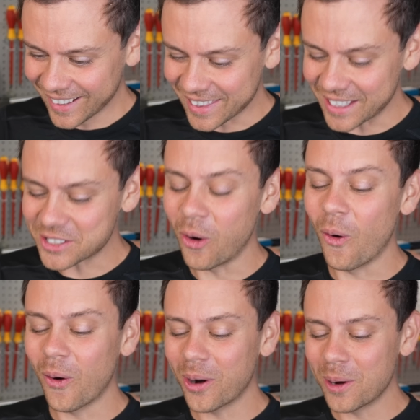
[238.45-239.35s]
That's
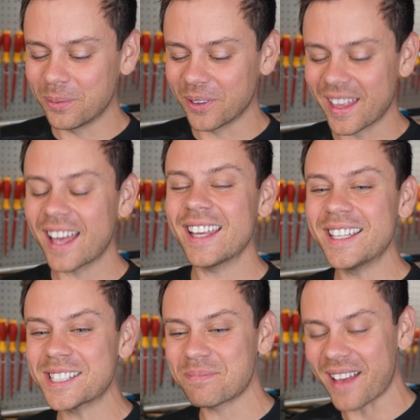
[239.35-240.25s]
horrible. That
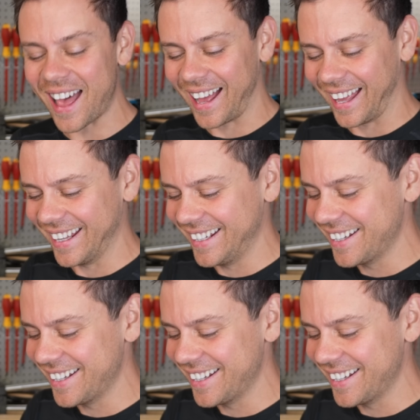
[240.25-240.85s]
is bad.